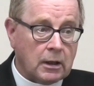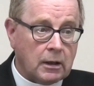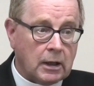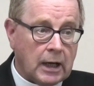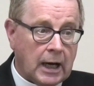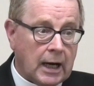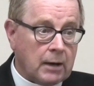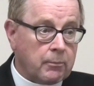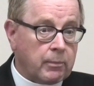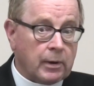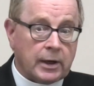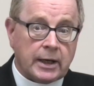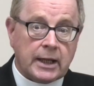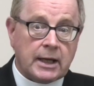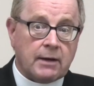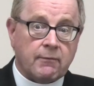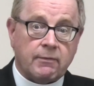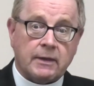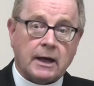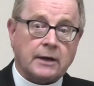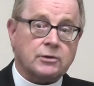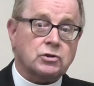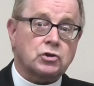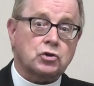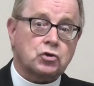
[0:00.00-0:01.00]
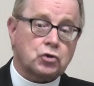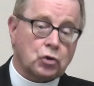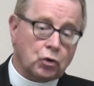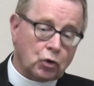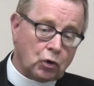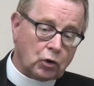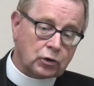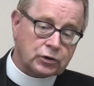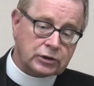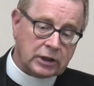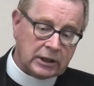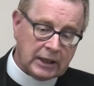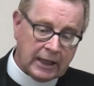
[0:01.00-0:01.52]
I believe that's
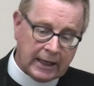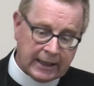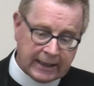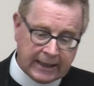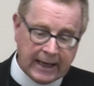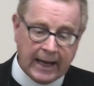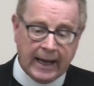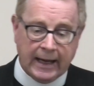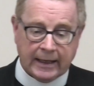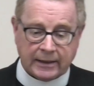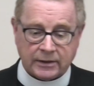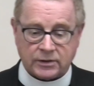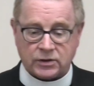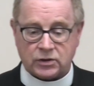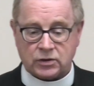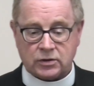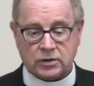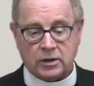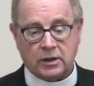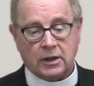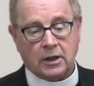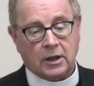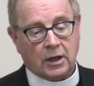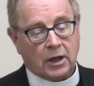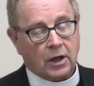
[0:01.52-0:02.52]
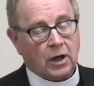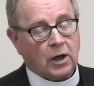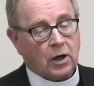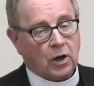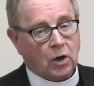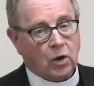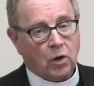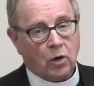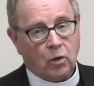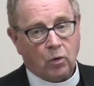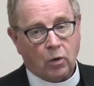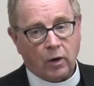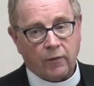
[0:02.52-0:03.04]
totally against
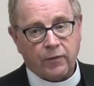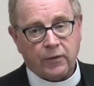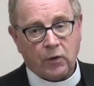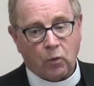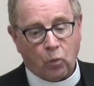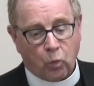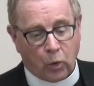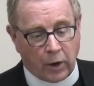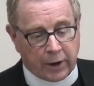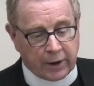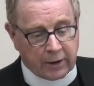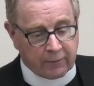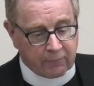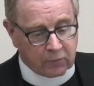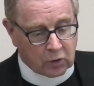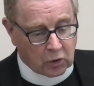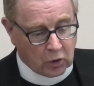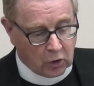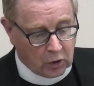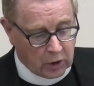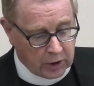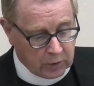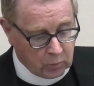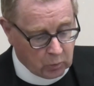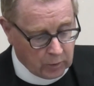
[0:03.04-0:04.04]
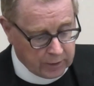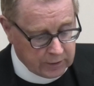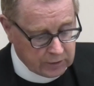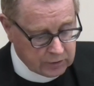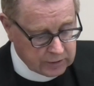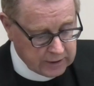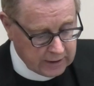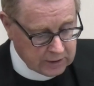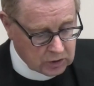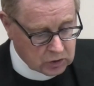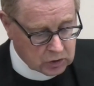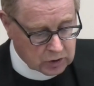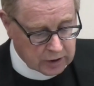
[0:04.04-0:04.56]
what the Word of God would
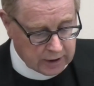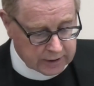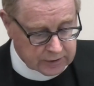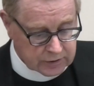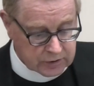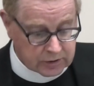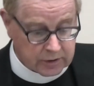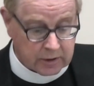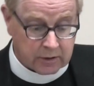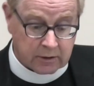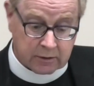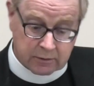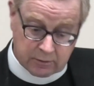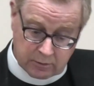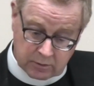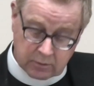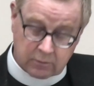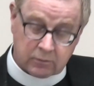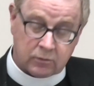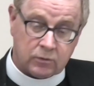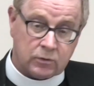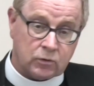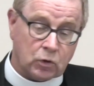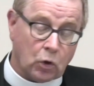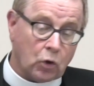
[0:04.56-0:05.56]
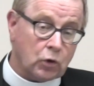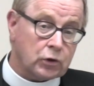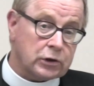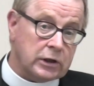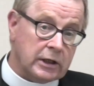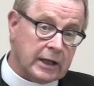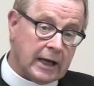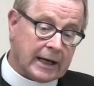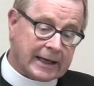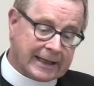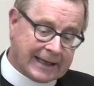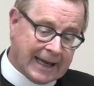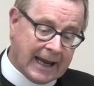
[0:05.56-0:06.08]
teach us,
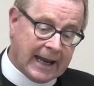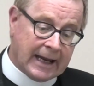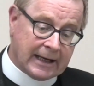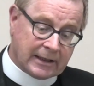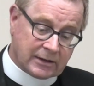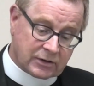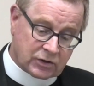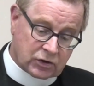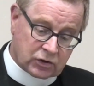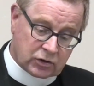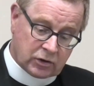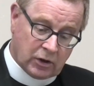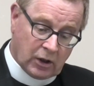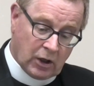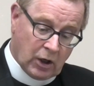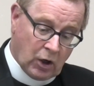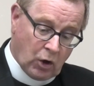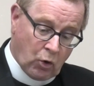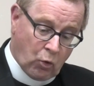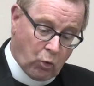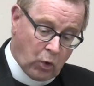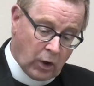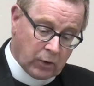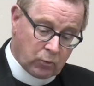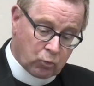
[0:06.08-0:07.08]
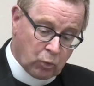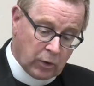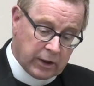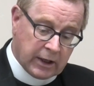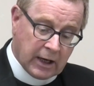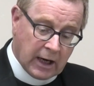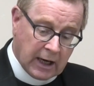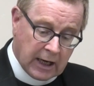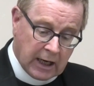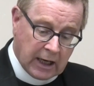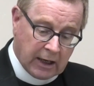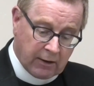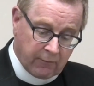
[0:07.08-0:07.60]
totally against what we
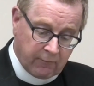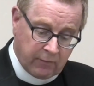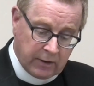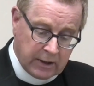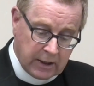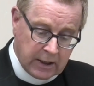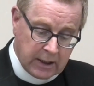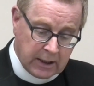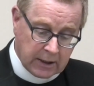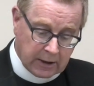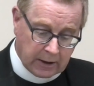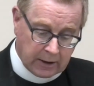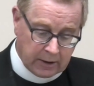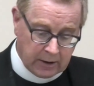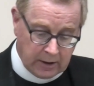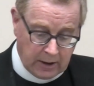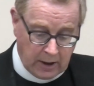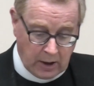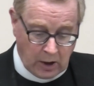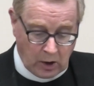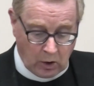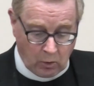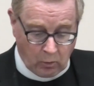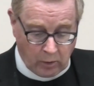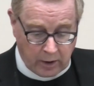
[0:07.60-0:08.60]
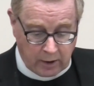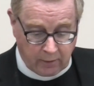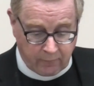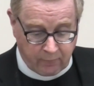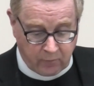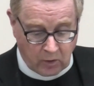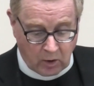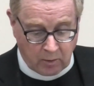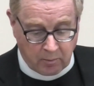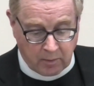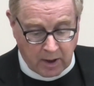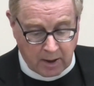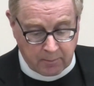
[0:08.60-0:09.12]
have here.
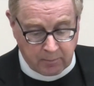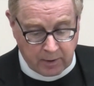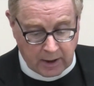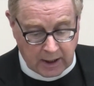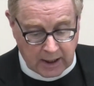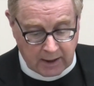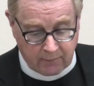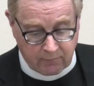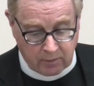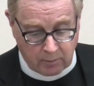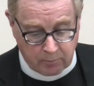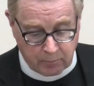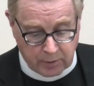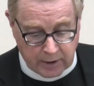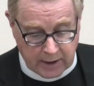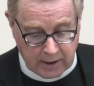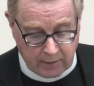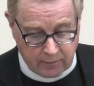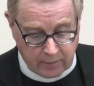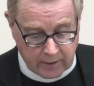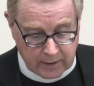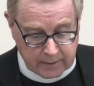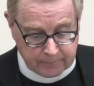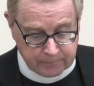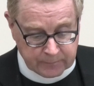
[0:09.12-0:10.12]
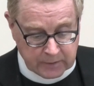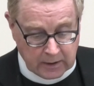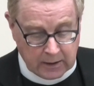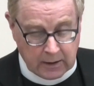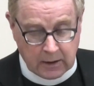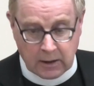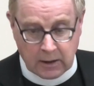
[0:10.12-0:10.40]
Wherefore, my beloved brethren,